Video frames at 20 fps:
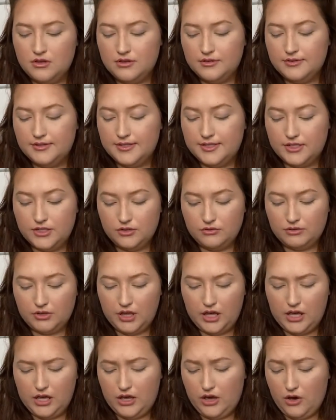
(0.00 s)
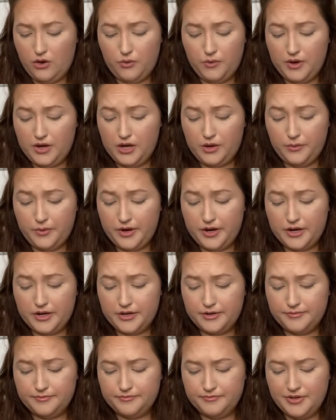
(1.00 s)
still really go
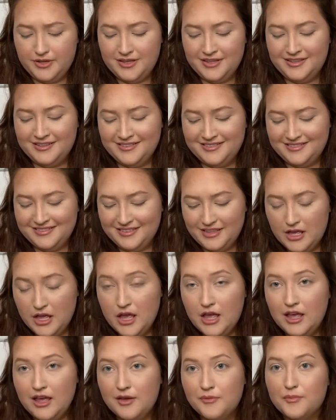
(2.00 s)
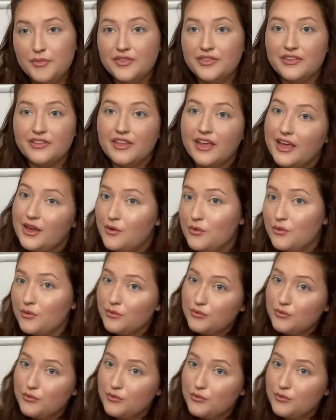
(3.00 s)
anywhere, but the like